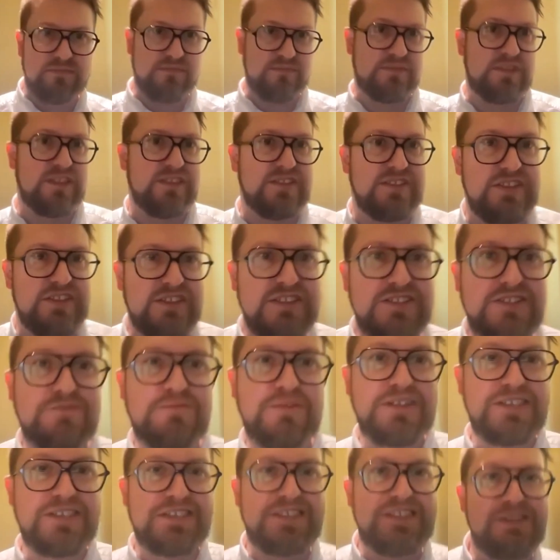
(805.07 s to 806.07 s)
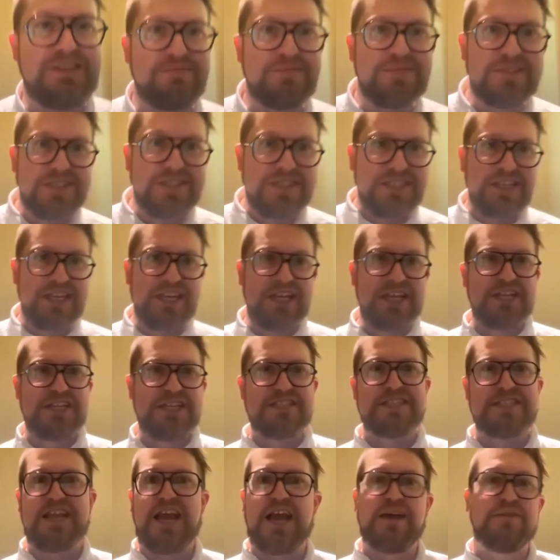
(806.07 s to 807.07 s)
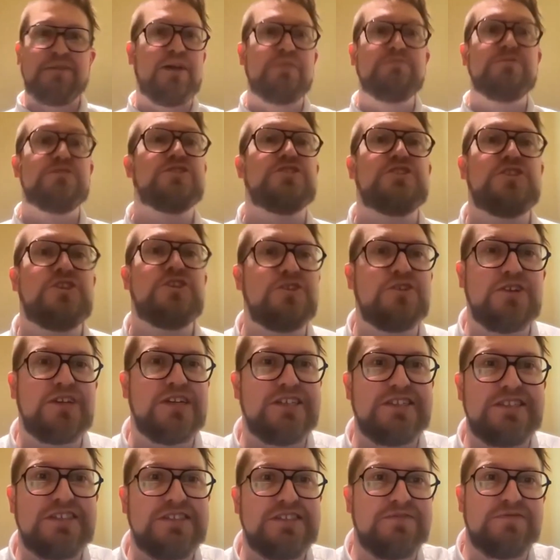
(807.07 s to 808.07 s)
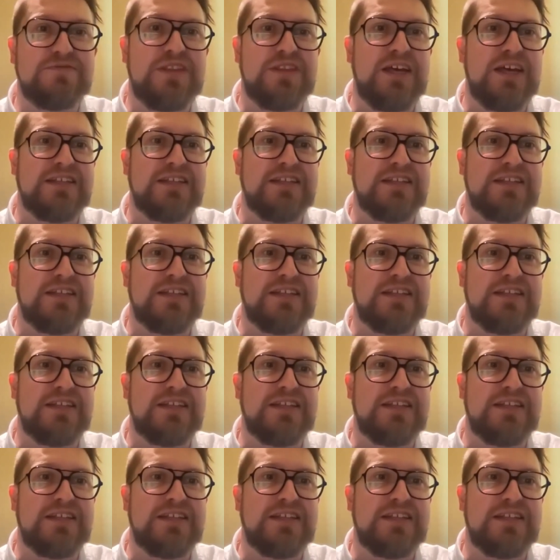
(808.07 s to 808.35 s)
this is what it seems to hit? I'm just curious if that's.